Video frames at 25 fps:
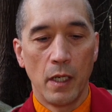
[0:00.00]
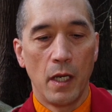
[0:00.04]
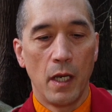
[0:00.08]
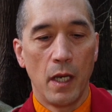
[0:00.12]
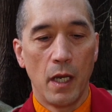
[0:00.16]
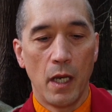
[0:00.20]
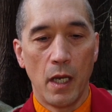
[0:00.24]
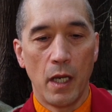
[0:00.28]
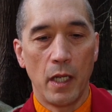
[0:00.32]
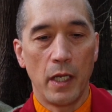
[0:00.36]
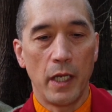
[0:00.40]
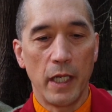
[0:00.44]

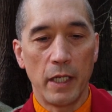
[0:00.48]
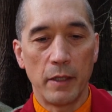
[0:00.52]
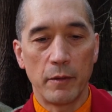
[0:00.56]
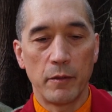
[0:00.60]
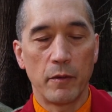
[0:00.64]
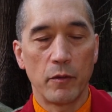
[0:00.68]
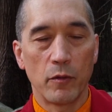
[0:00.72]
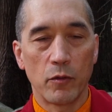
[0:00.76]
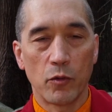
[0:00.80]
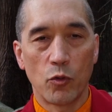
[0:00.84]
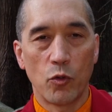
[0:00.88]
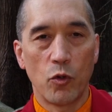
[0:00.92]
And it
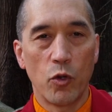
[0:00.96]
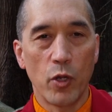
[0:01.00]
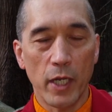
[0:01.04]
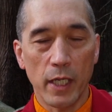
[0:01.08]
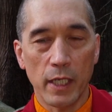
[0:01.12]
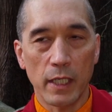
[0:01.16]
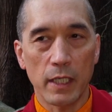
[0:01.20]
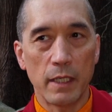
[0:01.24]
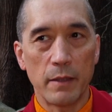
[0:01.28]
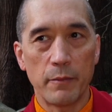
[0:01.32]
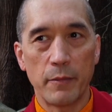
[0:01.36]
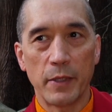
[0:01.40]

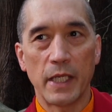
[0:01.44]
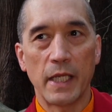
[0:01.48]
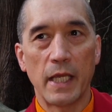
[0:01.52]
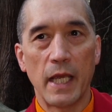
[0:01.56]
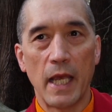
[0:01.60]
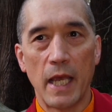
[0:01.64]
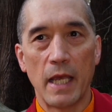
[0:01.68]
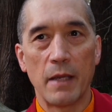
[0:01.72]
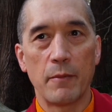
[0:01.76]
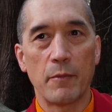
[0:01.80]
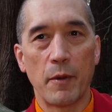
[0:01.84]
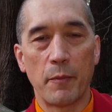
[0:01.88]
quickly
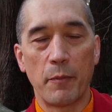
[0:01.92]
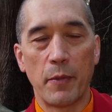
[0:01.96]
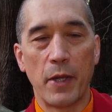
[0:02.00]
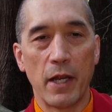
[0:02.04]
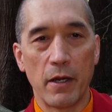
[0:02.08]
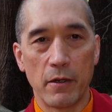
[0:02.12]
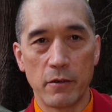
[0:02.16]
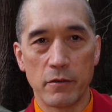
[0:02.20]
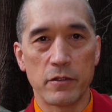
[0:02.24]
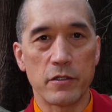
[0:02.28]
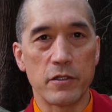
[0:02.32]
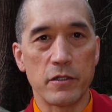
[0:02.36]
became
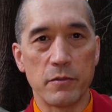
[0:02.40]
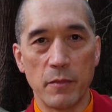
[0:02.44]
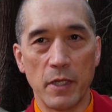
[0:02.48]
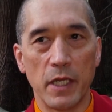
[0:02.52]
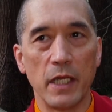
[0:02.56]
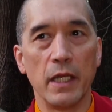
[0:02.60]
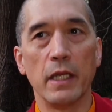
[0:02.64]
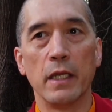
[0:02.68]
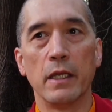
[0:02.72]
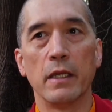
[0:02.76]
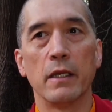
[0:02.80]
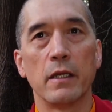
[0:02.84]
apparent to
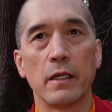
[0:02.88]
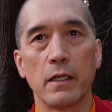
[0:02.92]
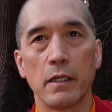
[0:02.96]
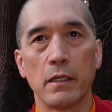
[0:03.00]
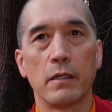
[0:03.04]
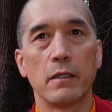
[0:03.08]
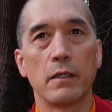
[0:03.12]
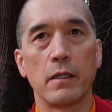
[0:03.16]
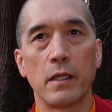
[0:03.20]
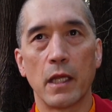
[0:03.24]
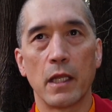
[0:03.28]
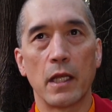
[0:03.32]
me
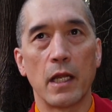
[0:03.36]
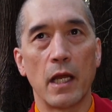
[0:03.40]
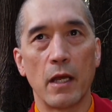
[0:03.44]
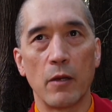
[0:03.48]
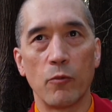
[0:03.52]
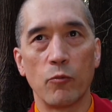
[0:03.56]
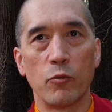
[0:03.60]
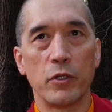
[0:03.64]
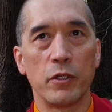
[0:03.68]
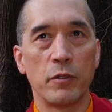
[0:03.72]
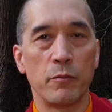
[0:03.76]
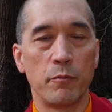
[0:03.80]
that I
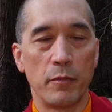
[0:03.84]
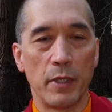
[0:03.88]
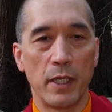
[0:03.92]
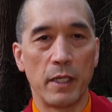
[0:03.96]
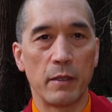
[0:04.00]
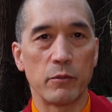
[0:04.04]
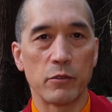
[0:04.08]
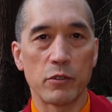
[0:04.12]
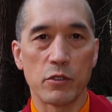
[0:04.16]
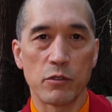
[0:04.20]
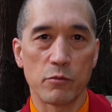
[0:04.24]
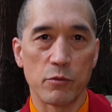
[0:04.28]
wouldn't be
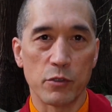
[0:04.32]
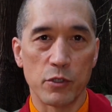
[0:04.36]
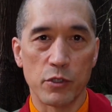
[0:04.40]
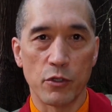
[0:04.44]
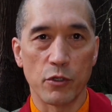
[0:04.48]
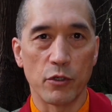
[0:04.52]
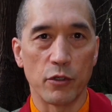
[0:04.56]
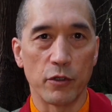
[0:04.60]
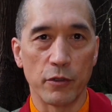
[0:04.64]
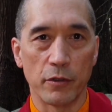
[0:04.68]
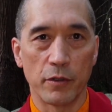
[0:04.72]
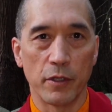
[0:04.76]
able to
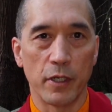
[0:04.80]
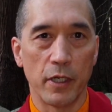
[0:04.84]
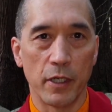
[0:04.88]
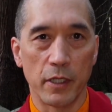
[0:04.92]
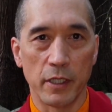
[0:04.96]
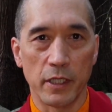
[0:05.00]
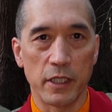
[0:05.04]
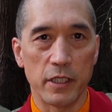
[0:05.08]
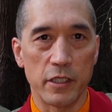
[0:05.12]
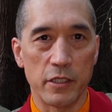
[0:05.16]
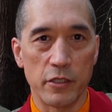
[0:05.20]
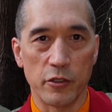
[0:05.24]
return
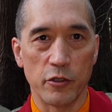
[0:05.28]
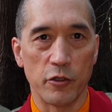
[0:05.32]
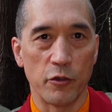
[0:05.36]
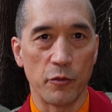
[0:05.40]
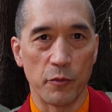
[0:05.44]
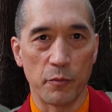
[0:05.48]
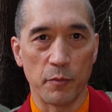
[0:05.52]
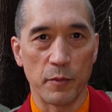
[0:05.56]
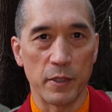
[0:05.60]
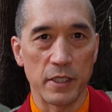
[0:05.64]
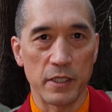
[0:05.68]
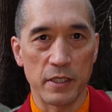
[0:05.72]
and continue
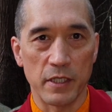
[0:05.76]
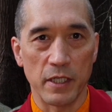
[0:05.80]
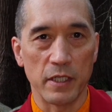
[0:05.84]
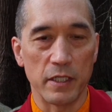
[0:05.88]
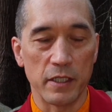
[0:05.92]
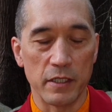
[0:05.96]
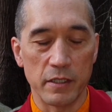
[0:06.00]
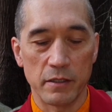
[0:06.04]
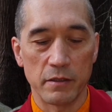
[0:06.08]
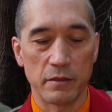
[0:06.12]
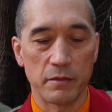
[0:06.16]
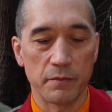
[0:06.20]
with my
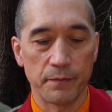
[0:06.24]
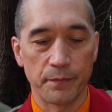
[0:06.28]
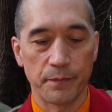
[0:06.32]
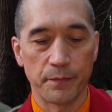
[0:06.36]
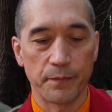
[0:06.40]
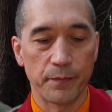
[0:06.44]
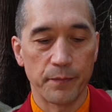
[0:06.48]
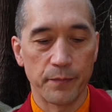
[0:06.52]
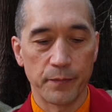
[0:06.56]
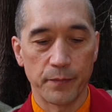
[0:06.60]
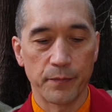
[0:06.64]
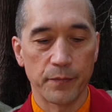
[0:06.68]
studies.
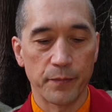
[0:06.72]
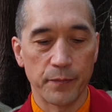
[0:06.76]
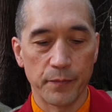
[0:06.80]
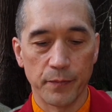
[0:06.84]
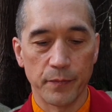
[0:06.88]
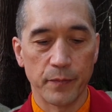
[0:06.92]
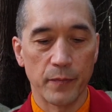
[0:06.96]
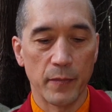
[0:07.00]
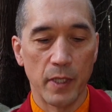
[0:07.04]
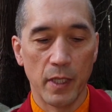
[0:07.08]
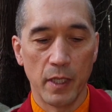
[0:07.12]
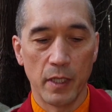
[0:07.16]

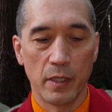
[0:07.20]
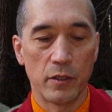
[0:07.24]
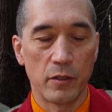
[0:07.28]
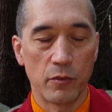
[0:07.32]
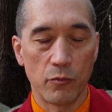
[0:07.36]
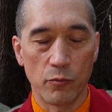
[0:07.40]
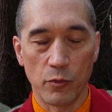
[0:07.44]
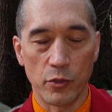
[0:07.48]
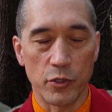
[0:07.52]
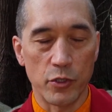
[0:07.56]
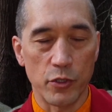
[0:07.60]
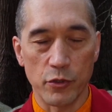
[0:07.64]

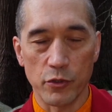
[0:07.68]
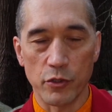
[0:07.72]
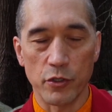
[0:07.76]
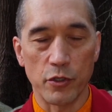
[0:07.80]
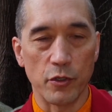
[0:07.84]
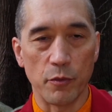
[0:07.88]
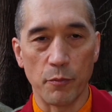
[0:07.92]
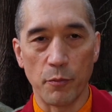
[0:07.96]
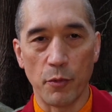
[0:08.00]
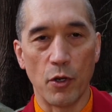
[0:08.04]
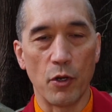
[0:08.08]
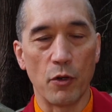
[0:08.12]
Return to
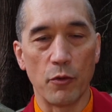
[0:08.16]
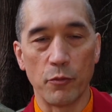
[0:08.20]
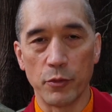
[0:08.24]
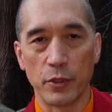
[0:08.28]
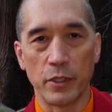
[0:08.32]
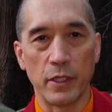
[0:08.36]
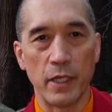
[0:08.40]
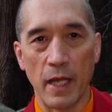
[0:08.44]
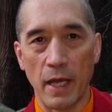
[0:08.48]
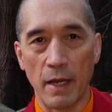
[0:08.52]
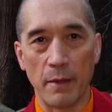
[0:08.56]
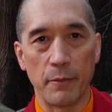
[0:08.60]
Nepal
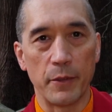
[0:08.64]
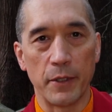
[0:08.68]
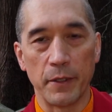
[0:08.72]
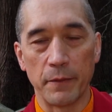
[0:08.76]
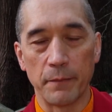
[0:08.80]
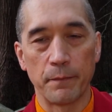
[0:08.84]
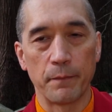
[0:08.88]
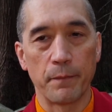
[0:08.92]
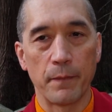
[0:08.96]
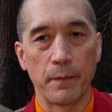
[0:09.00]
wouldn't happen.